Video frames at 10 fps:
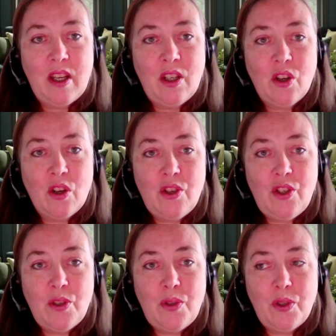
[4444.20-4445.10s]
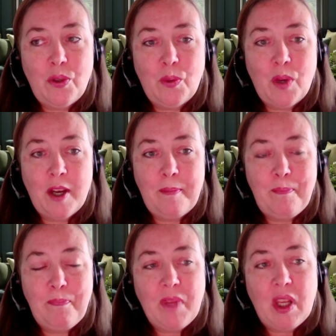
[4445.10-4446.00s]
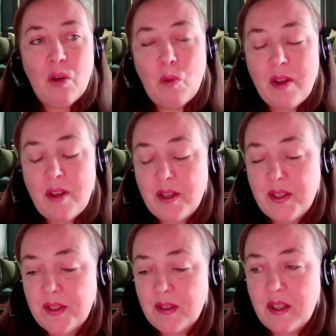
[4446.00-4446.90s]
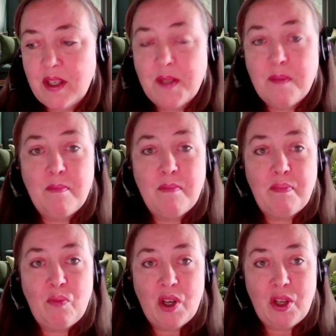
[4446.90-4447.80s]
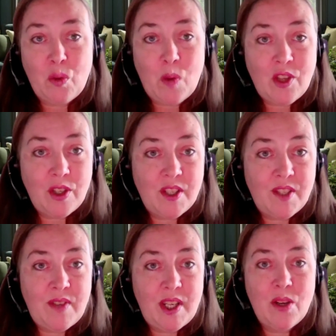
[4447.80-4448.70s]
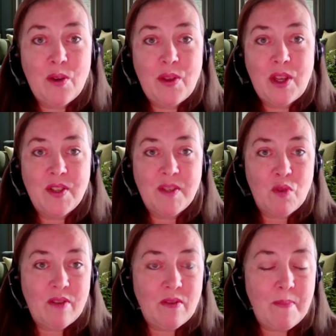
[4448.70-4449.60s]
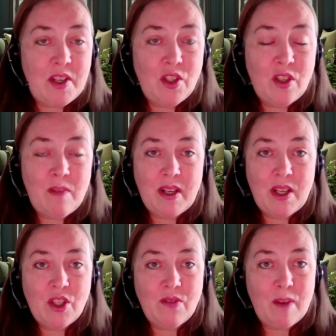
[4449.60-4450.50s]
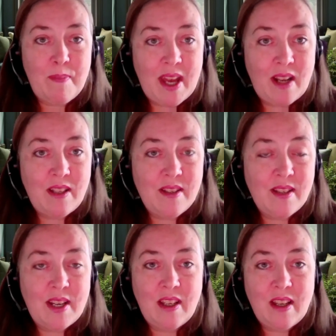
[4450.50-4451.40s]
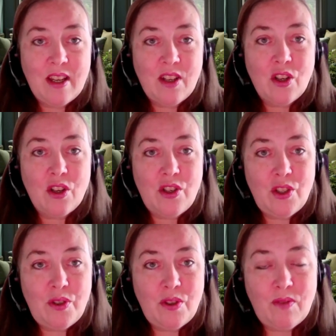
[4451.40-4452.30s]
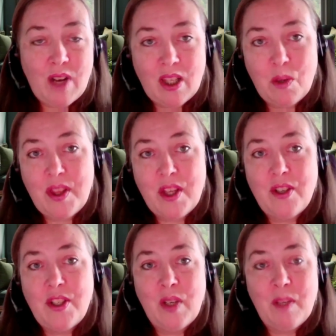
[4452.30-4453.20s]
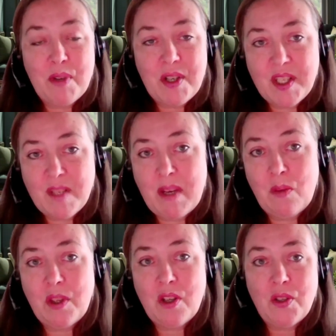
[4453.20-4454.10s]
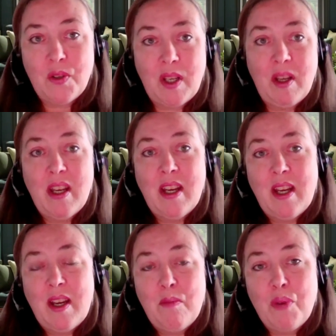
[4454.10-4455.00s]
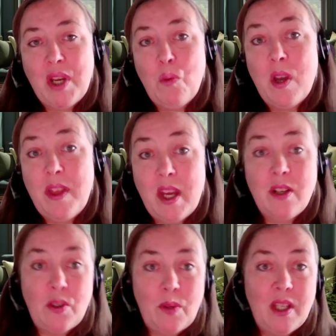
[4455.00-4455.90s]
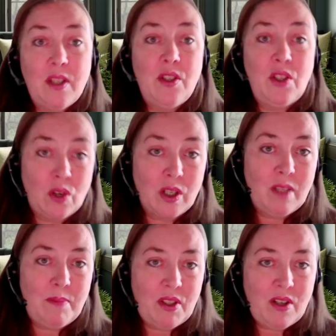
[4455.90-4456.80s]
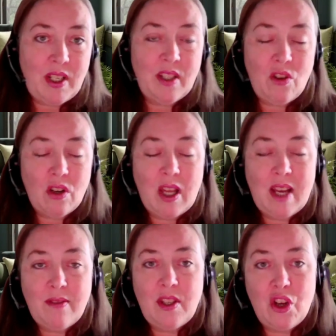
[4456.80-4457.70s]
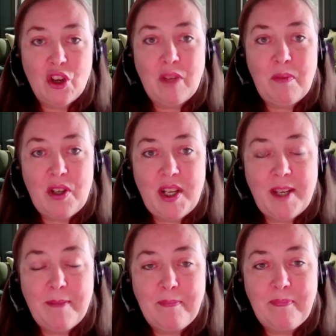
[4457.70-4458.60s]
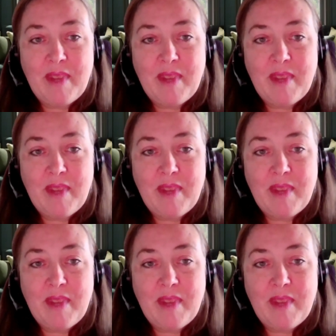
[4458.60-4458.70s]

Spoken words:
encourage you to, where you're watching this video, there's more information about each of our panelists, and I encourage you to follow what they're doing, participate in what they're doing, bring what they're doing into your community, in your life, and your community.